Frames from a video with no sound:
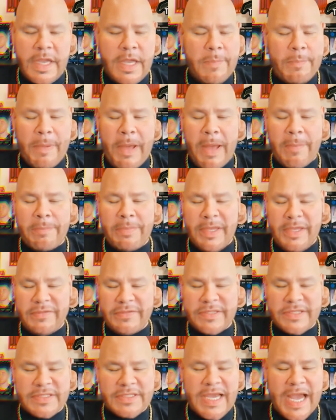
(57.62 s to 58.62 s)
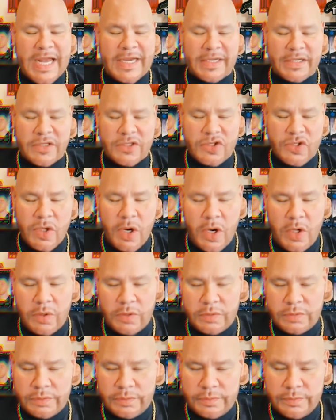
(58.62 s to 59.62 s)
The hip hop beefs is out of
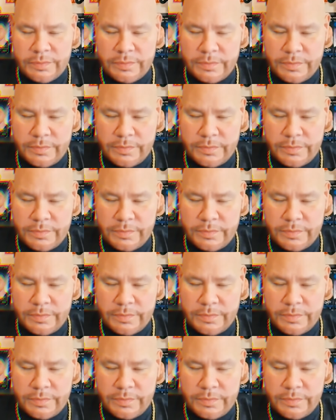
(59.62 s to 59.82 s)
control.